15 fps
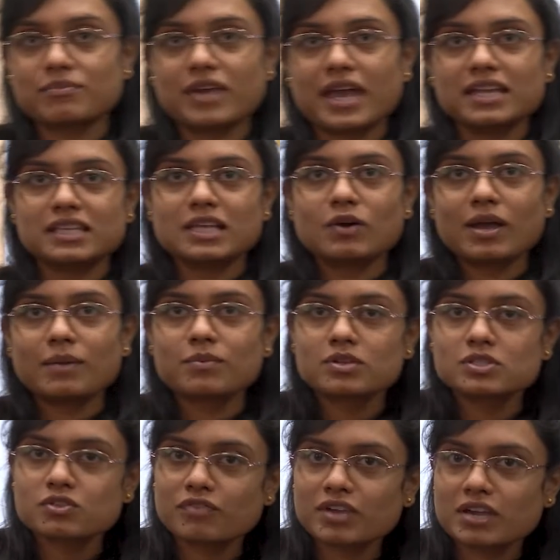Right now, I am
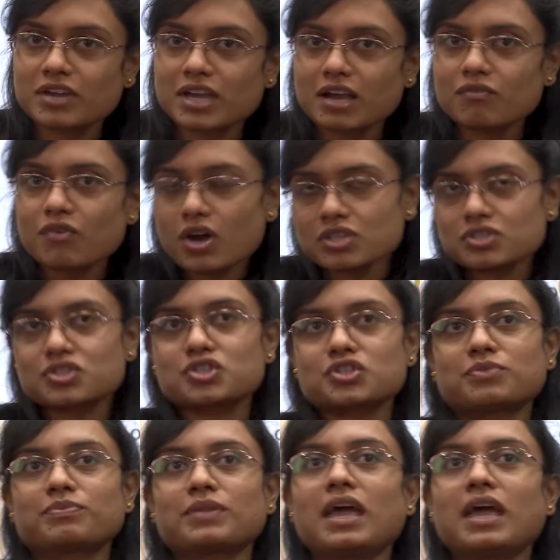also wearing a watch.